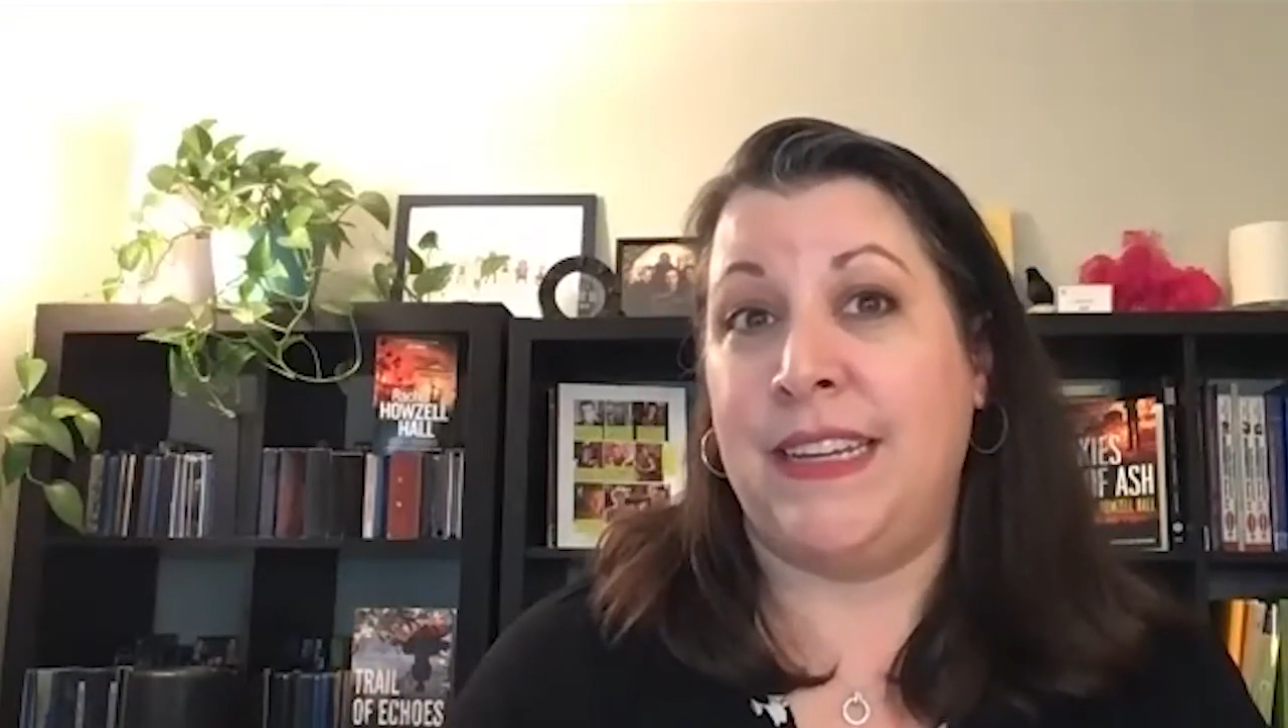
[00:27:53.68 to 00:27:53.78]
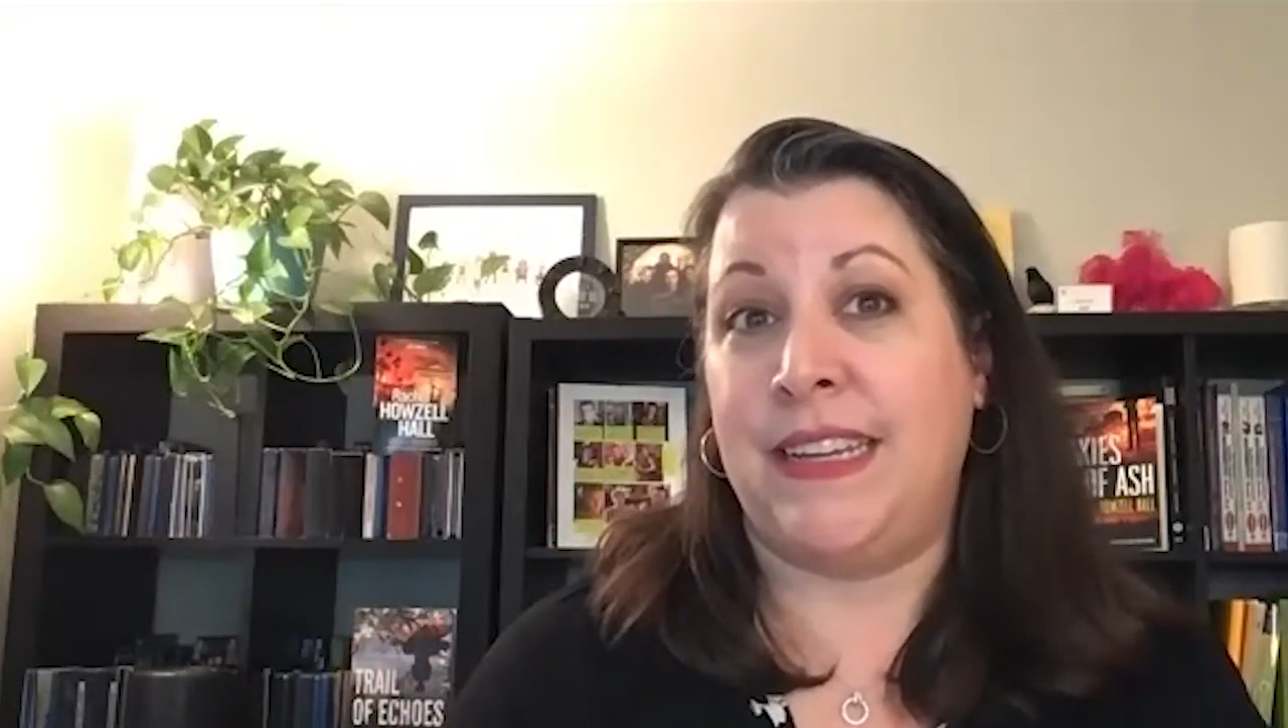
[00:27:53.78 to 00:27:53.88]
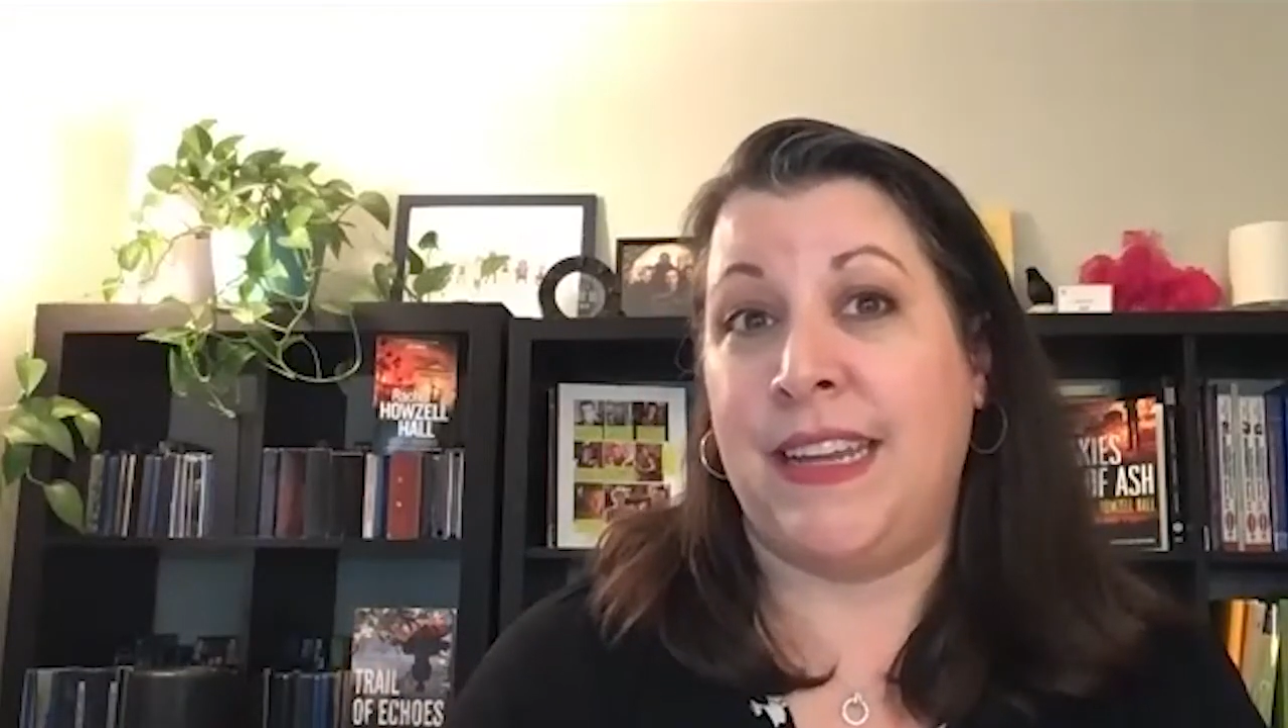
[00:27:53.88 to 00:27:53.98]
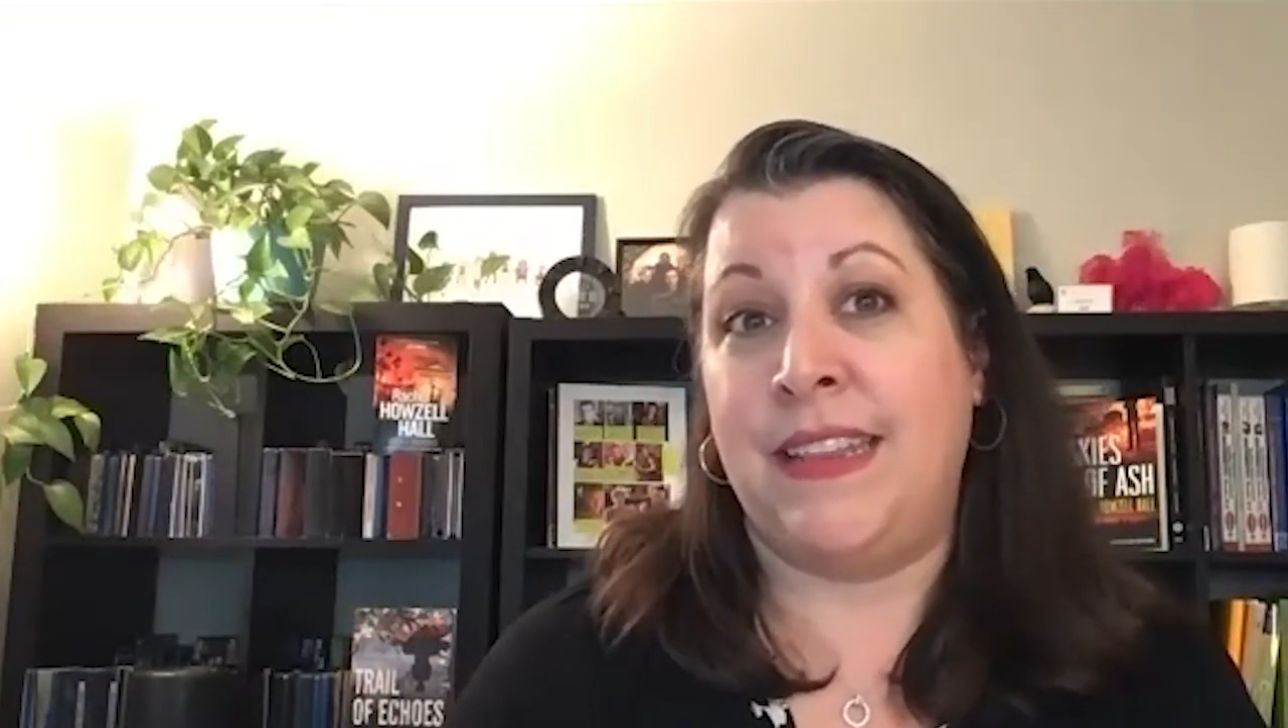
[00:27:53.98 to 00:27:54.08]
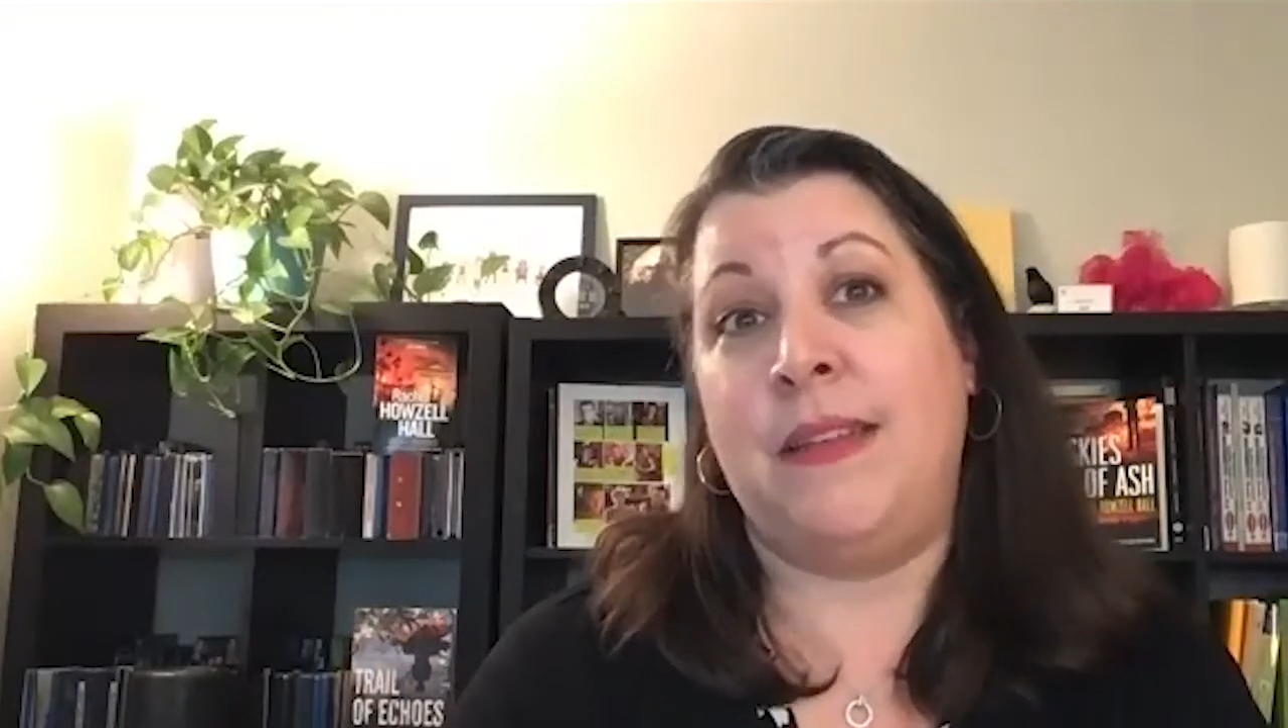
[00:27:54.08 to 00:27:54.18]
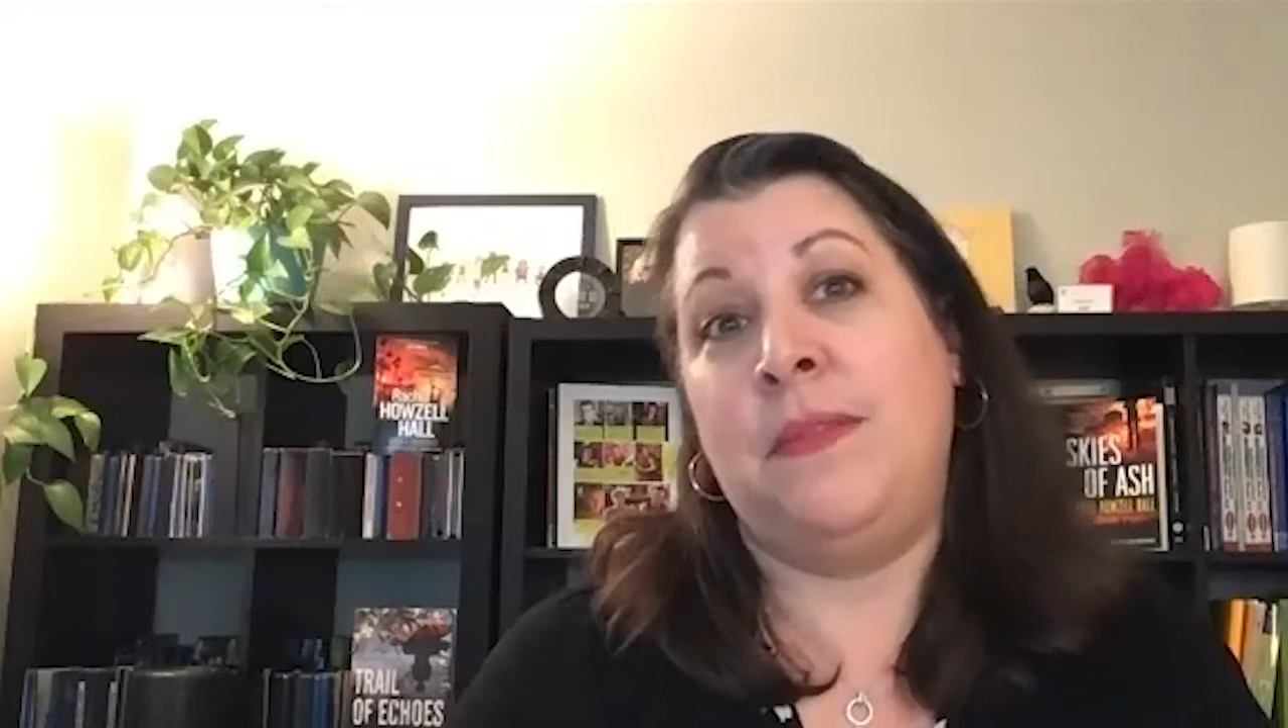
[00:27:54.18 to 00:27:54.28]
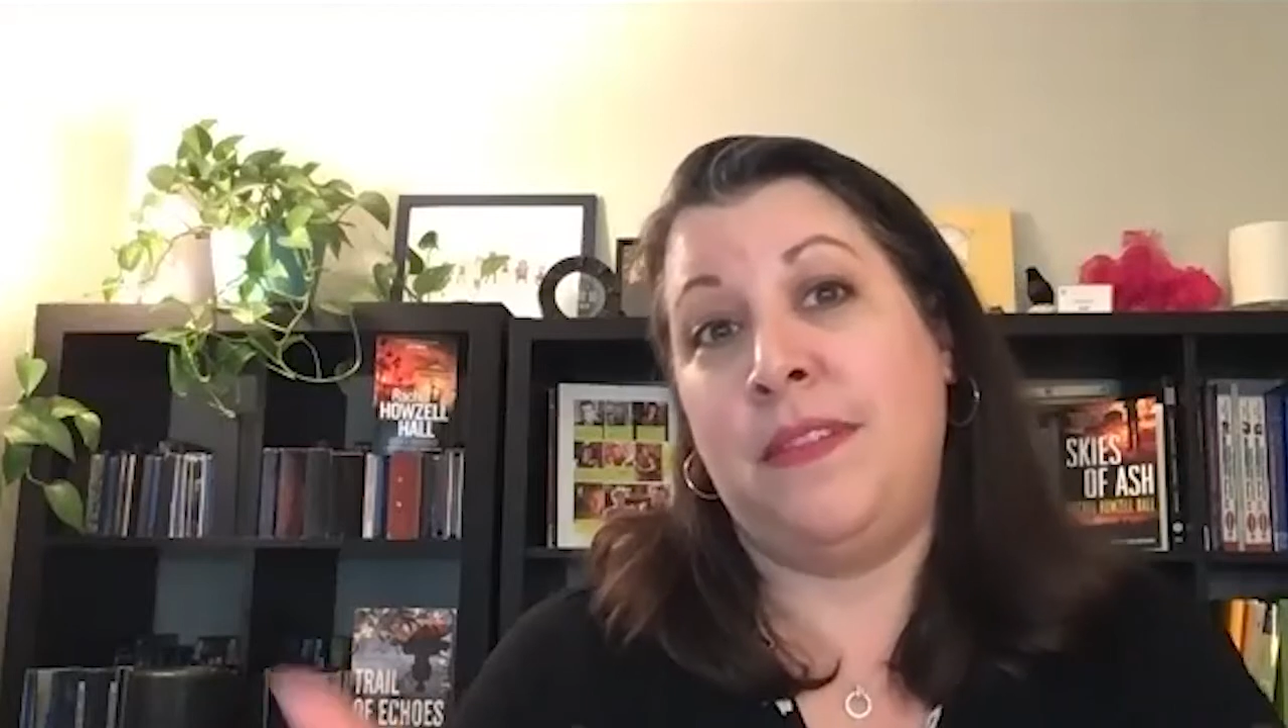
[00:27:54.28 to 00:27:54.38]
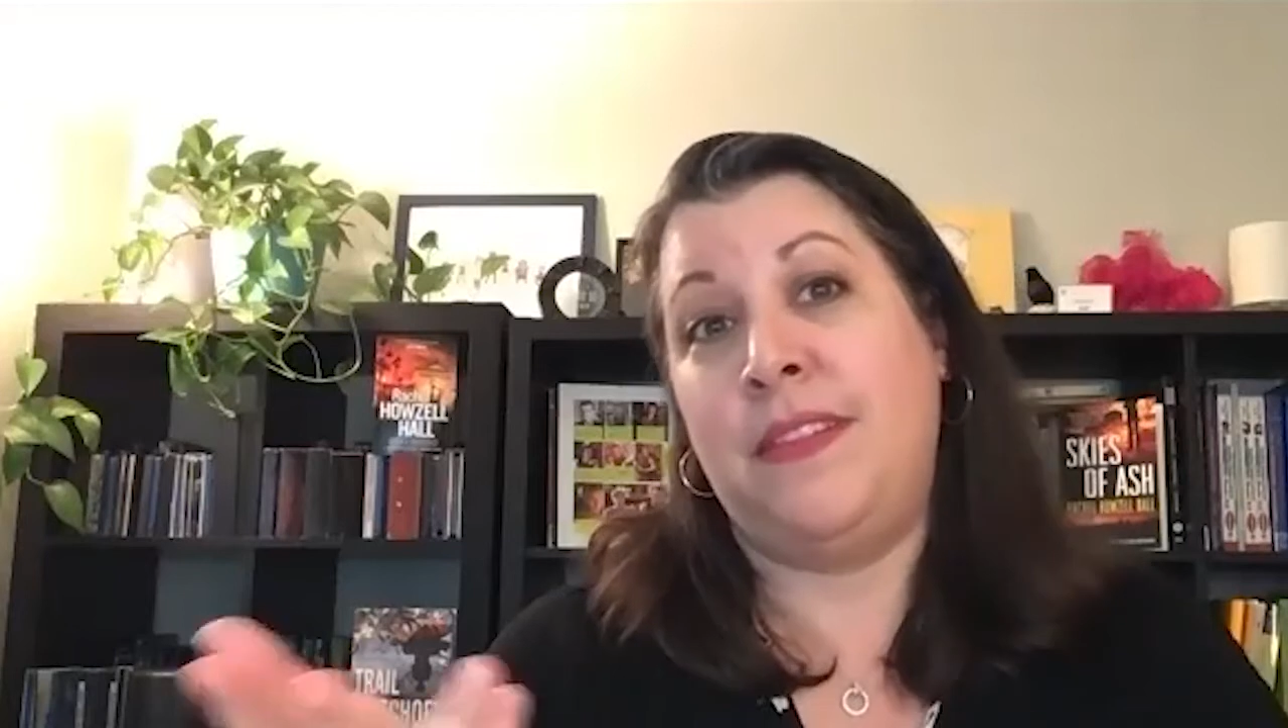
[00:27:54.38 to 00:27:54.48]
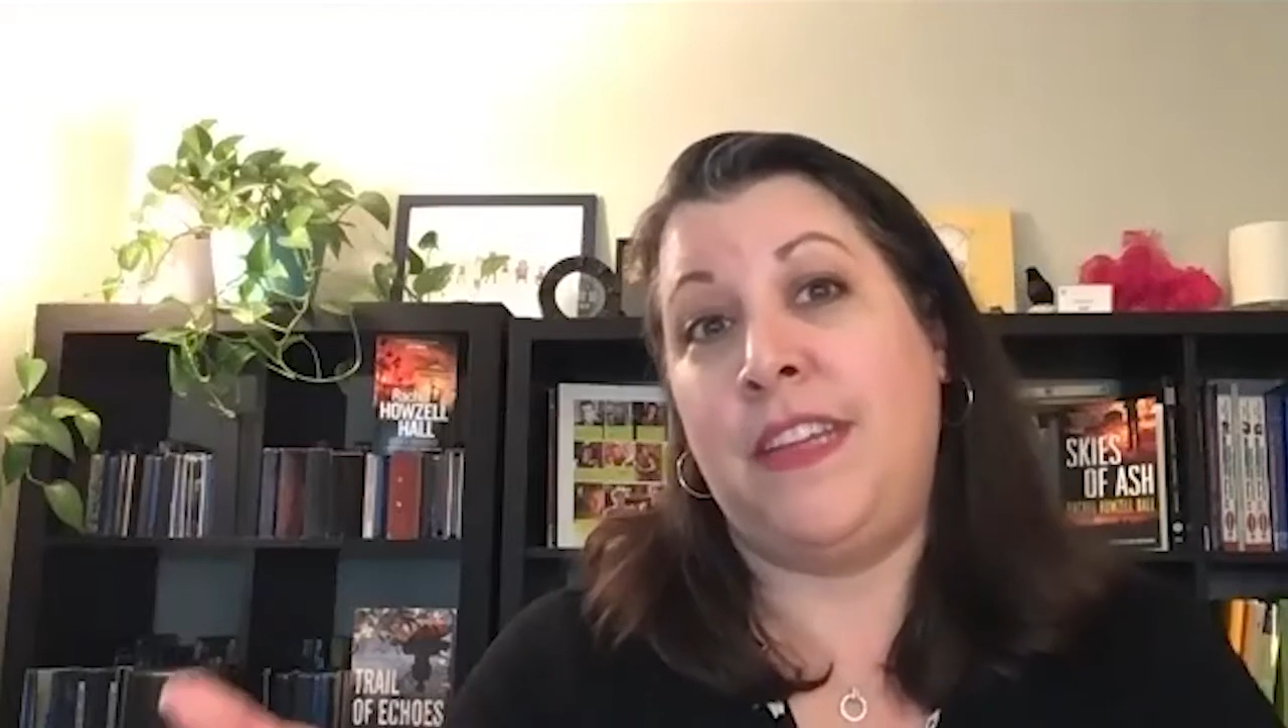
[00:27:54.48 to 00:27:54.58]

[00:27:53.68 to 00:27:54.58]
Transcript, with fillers: Yeah. And then,